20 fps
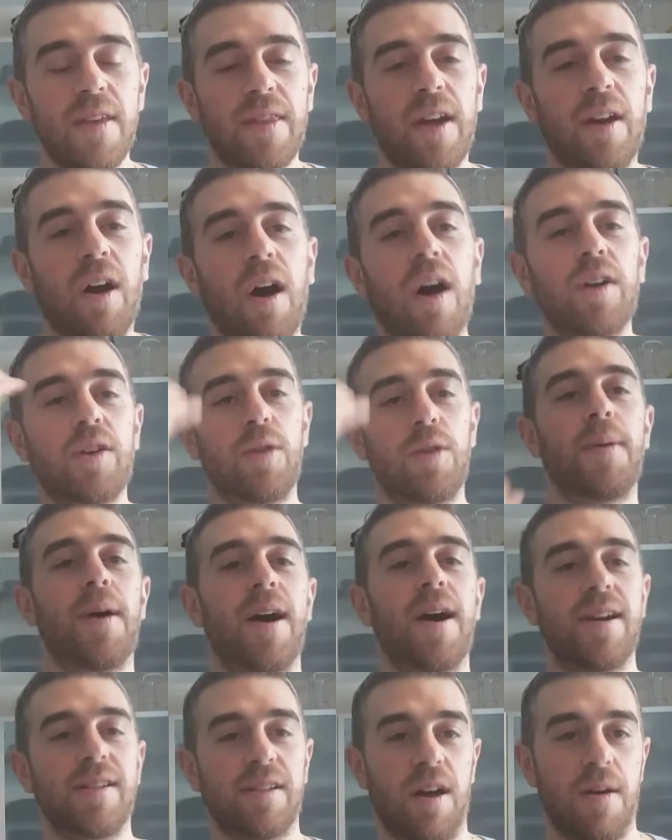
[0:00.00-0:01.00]
that
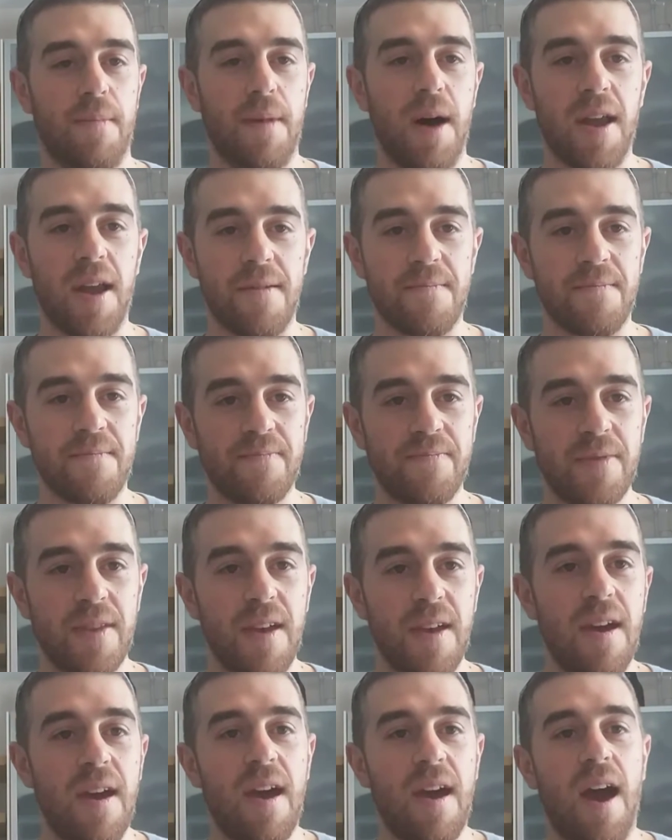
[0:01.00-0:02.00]
occupies Haman
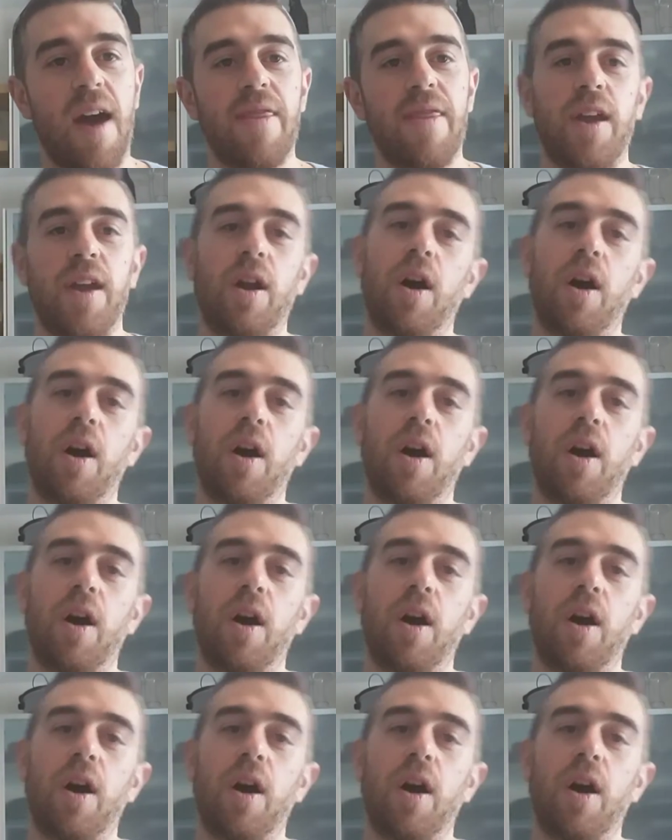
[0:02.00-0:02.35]
and